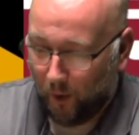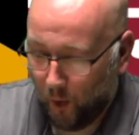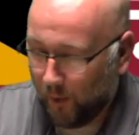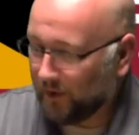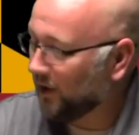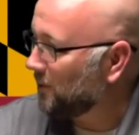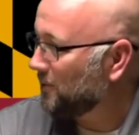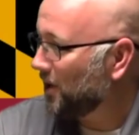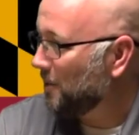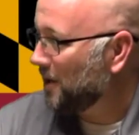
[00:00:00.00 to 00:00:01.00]
you sat a whole one there
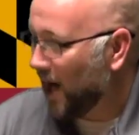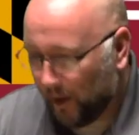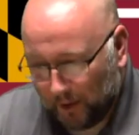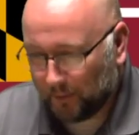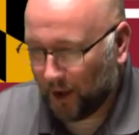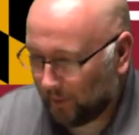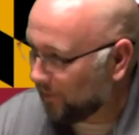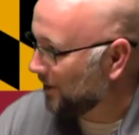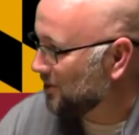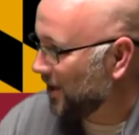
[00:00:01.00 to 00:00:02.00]
in front of me, I would probably